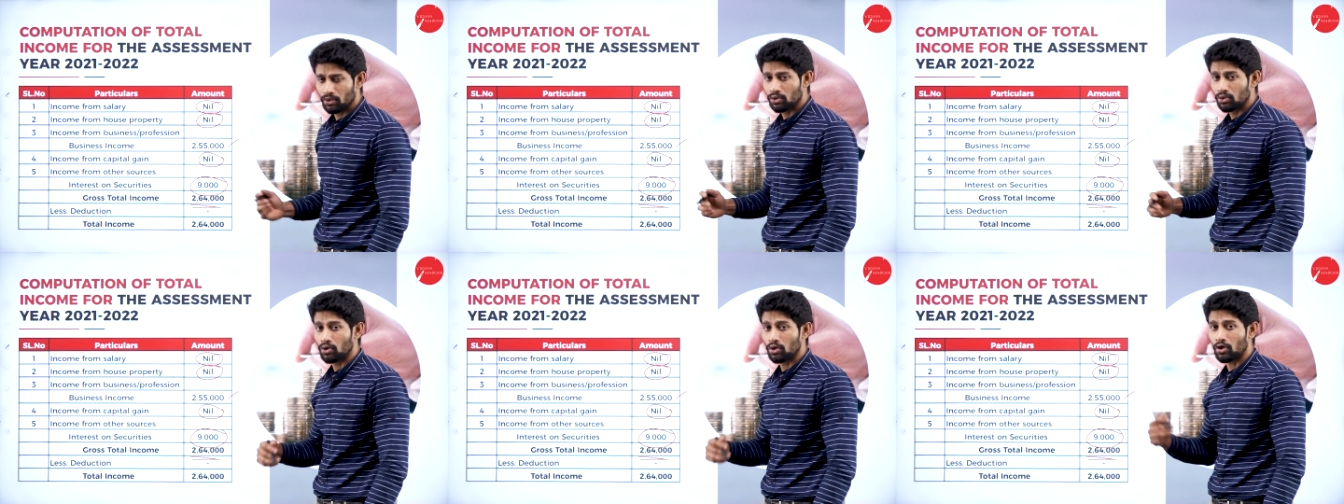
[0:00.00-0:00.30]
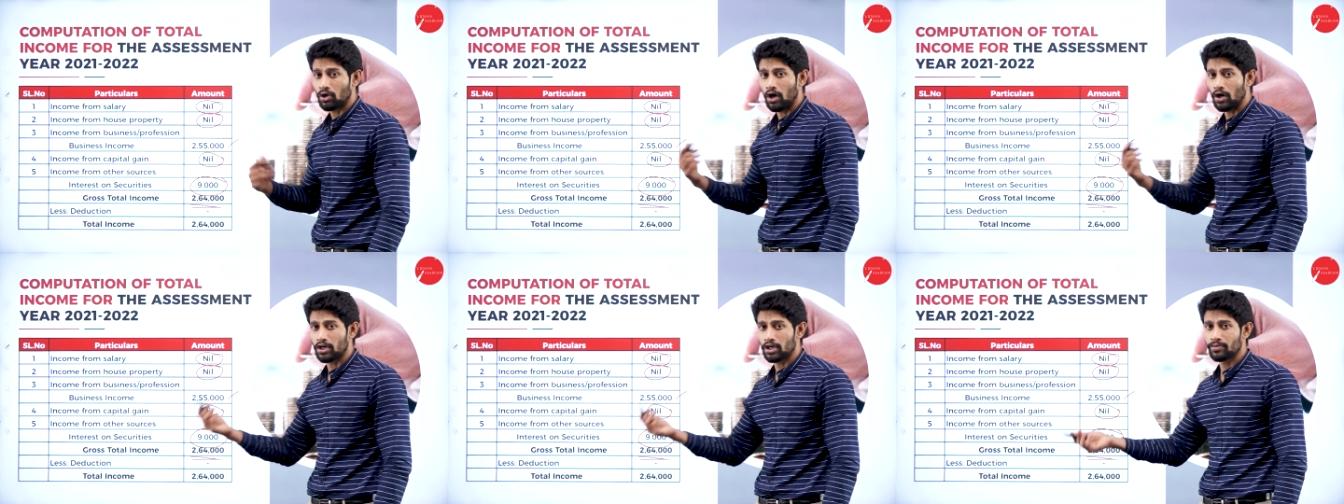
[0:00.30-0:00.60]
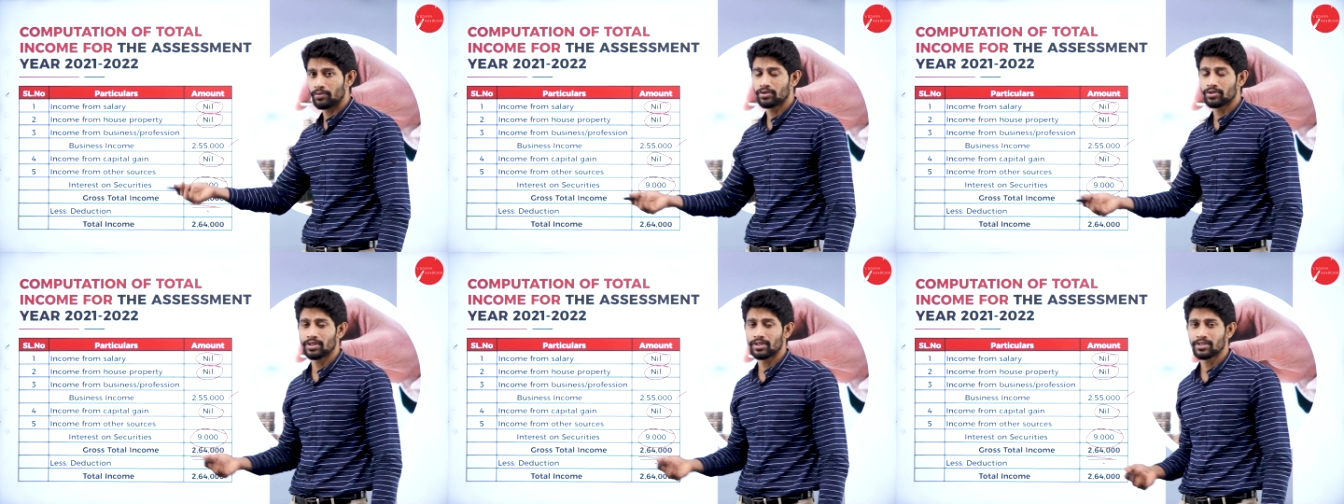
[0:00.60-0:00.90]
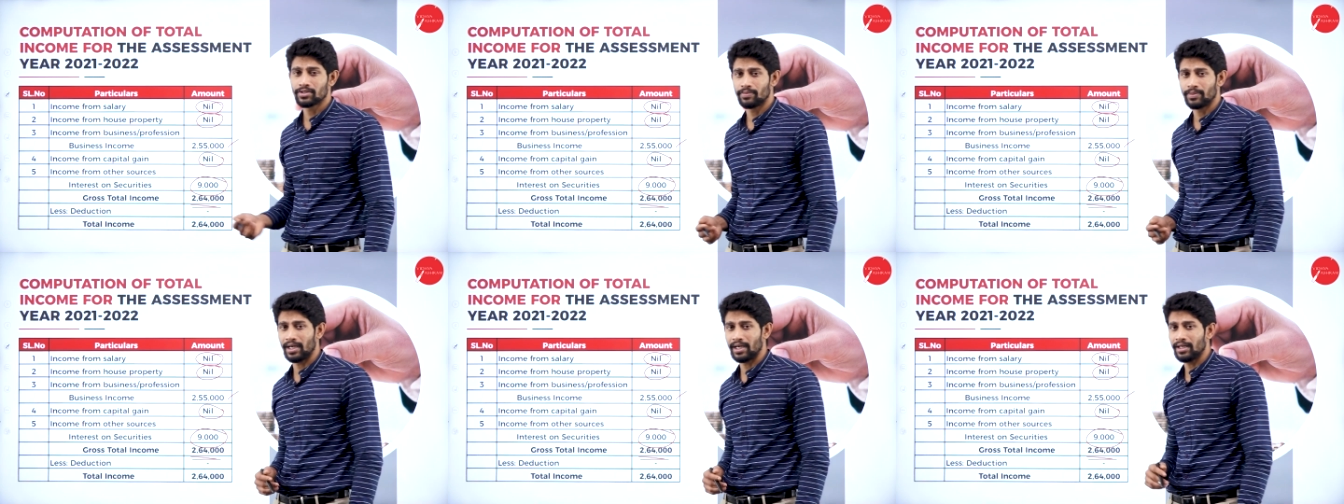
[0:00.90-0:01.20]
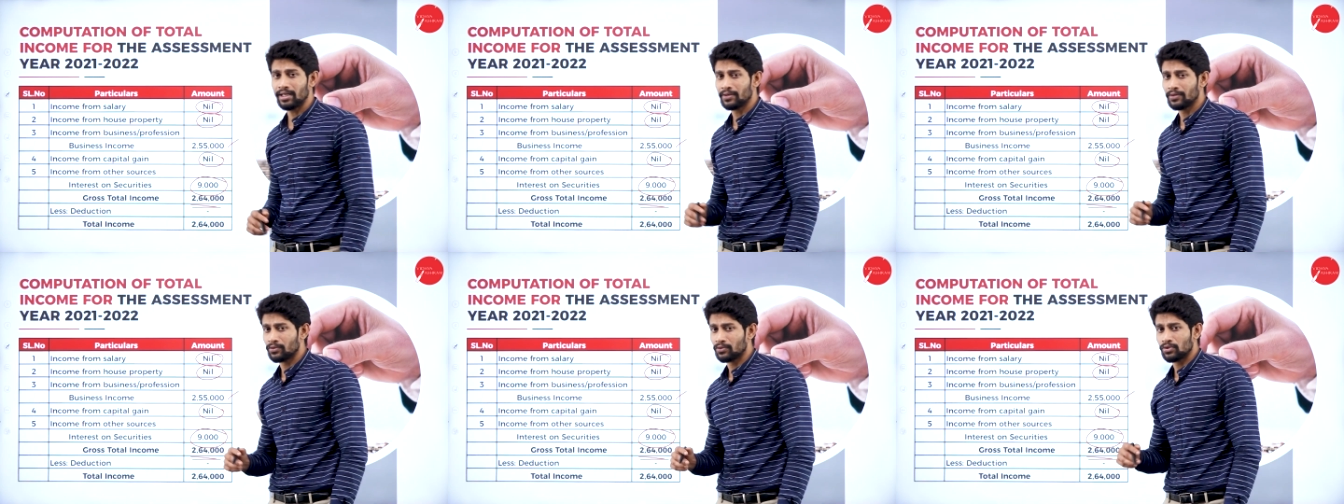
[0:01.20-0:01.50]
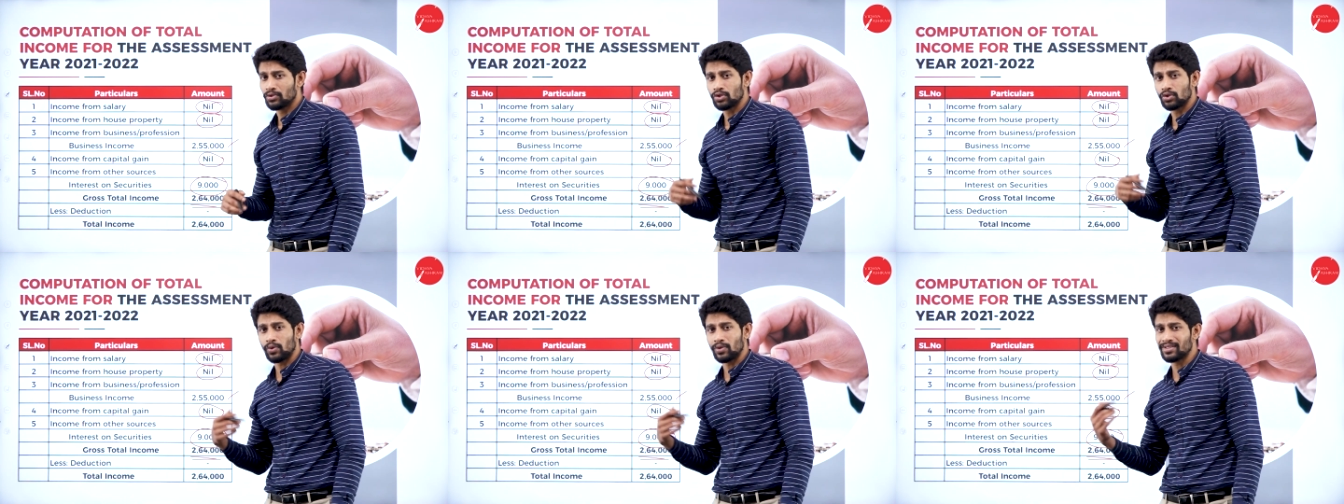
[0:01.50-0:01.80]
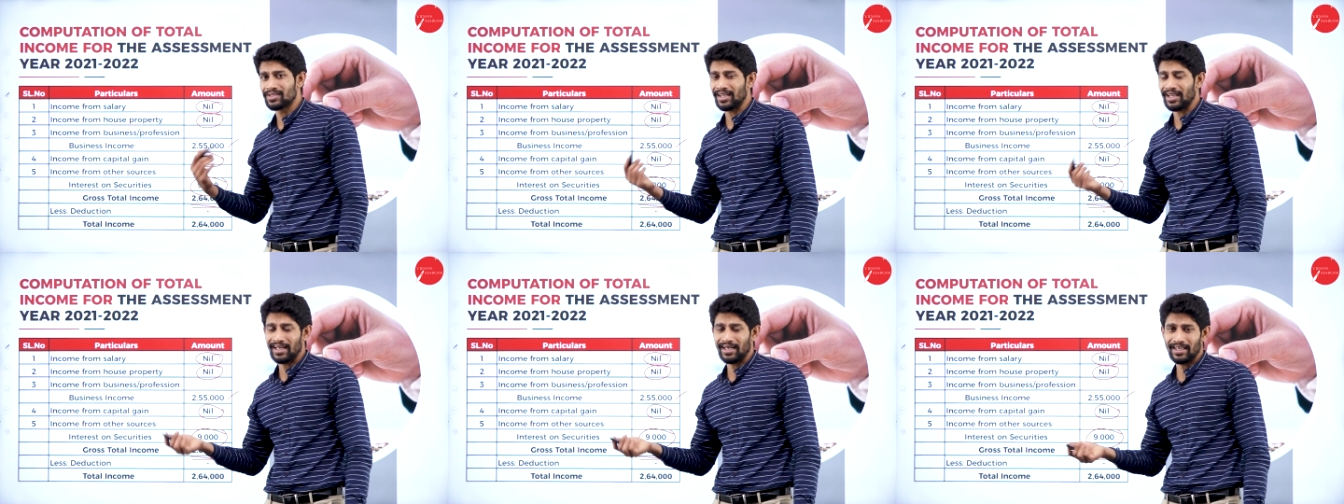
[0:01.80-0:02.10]
no contribution is made
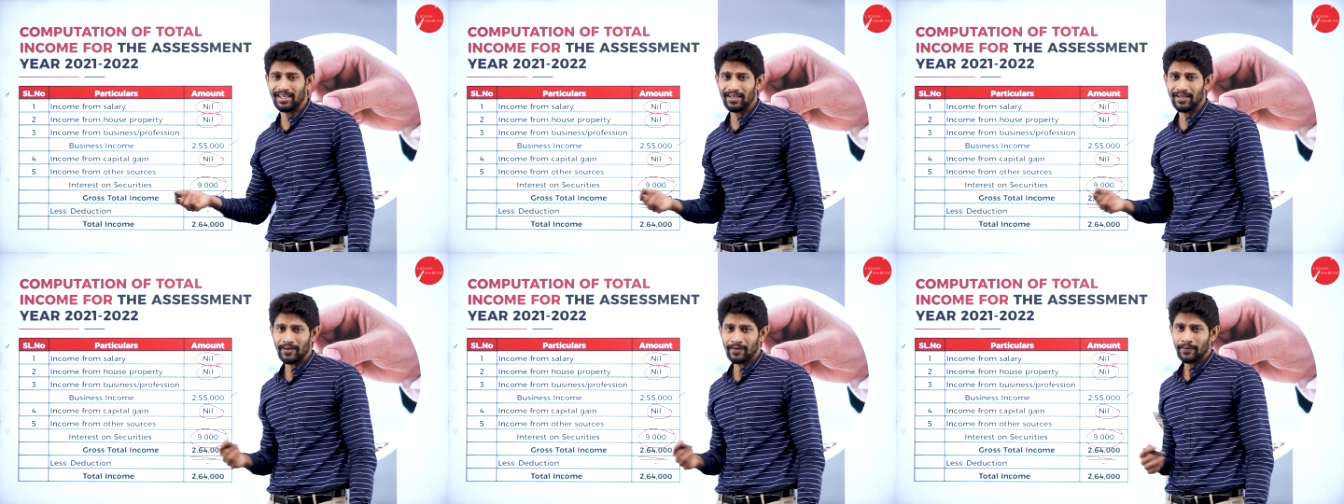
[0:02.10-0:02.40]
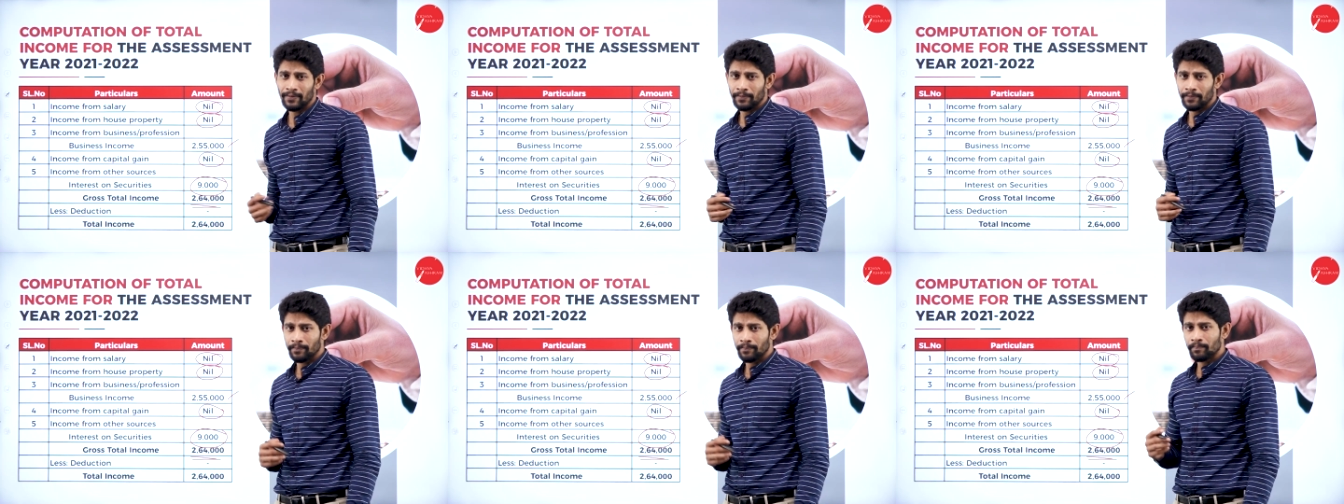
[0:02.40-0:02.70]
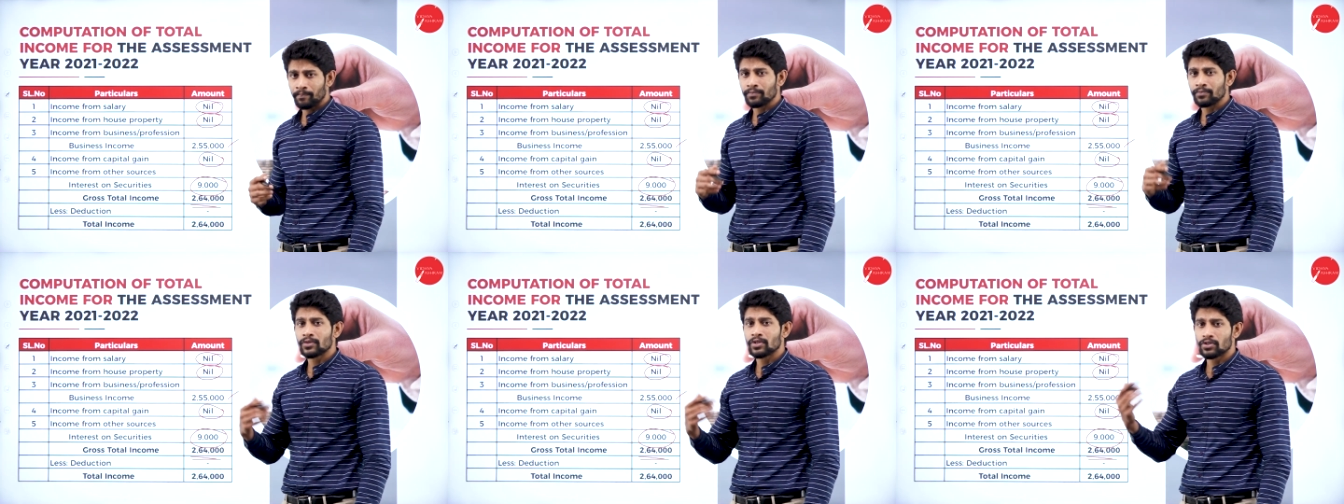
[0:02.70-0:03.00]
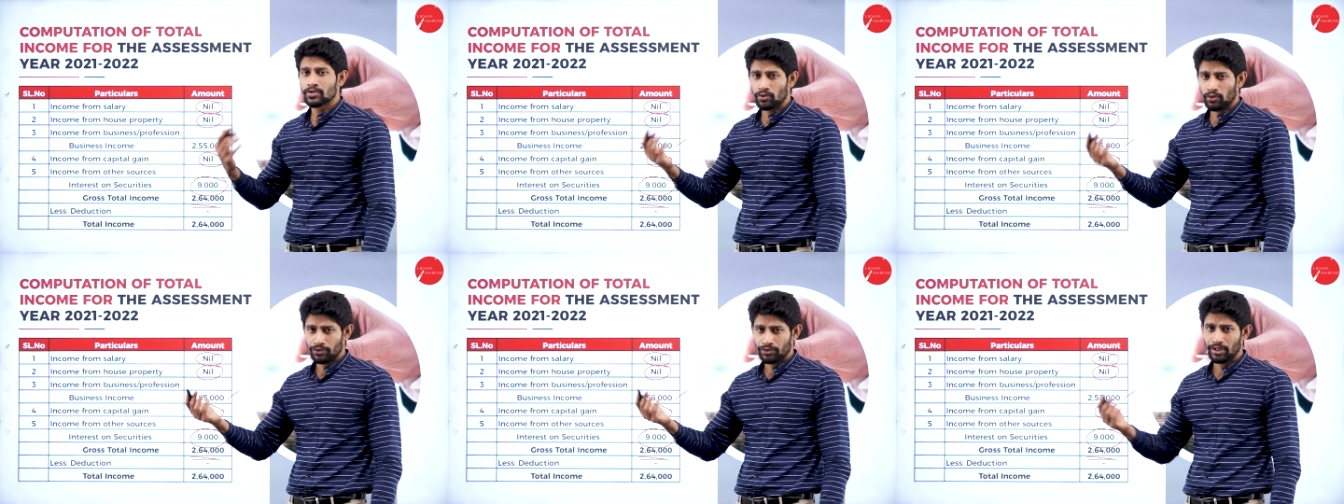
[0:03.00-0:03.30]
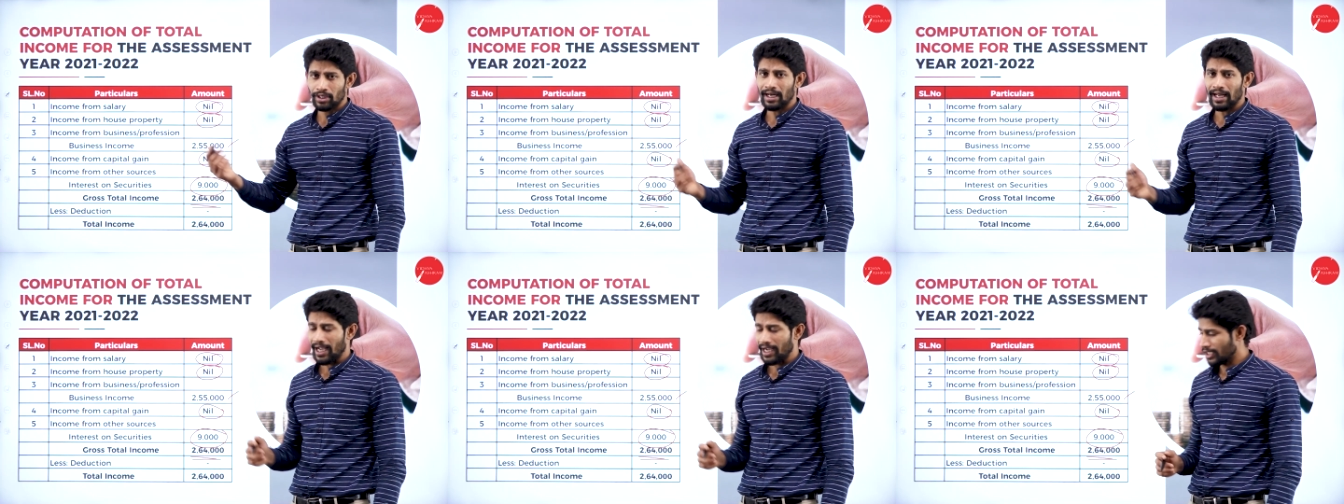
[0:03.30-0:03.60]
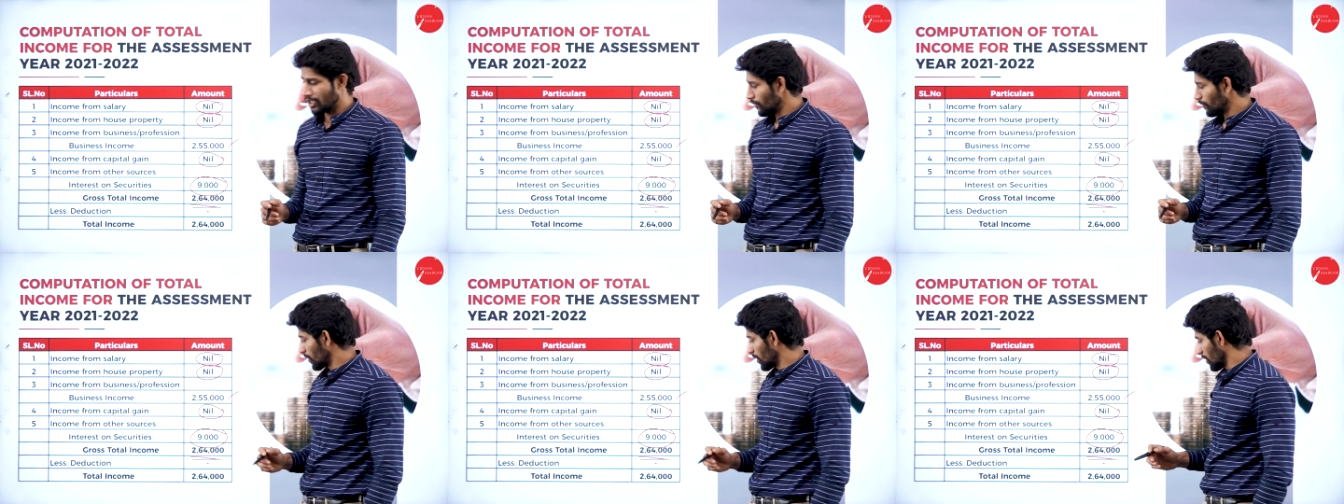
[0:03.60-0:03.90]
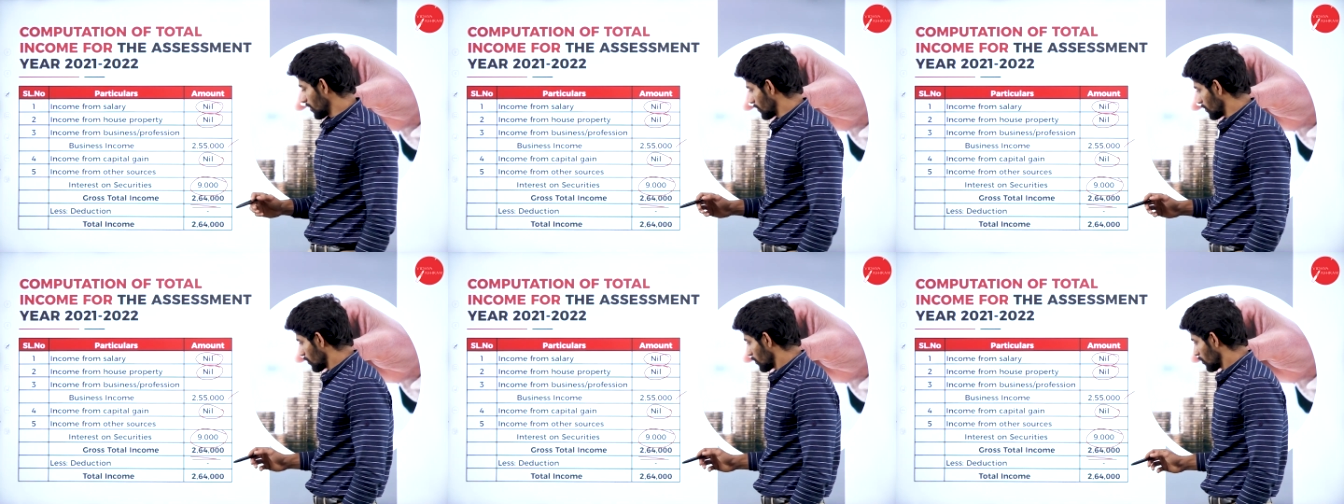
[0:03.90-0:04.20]
towards any social
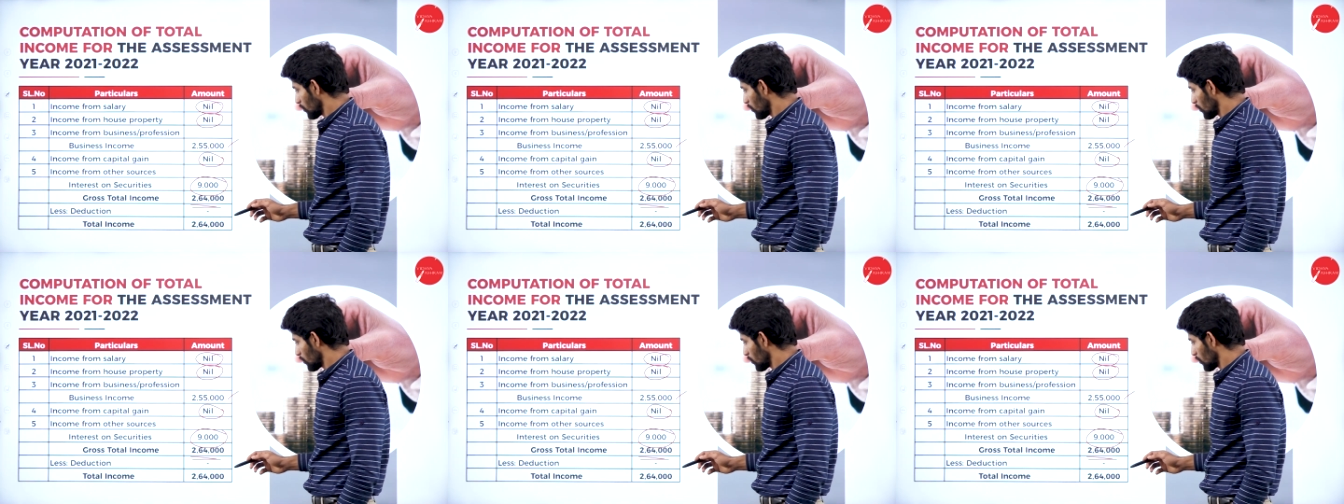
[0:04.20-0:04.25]
activities.